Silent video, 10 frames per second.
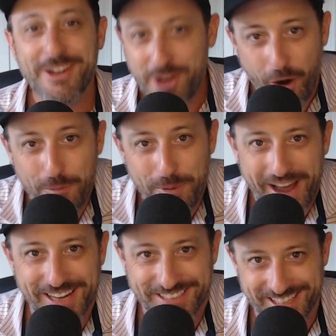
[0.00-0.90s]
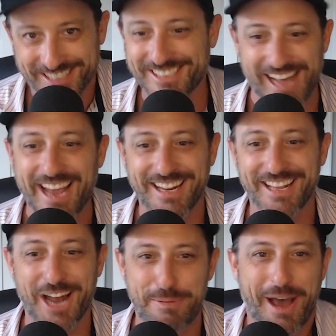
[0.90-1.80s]
Nobody is
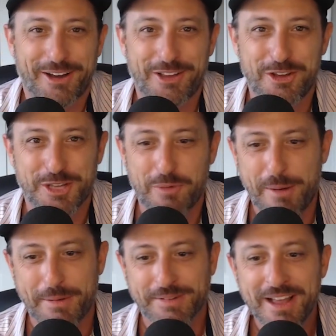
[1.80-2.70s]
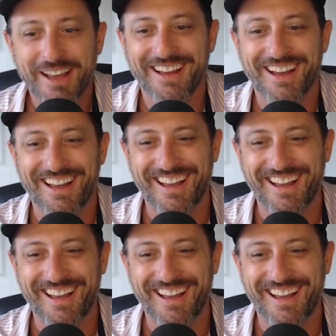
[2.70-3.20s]
excited about using web app.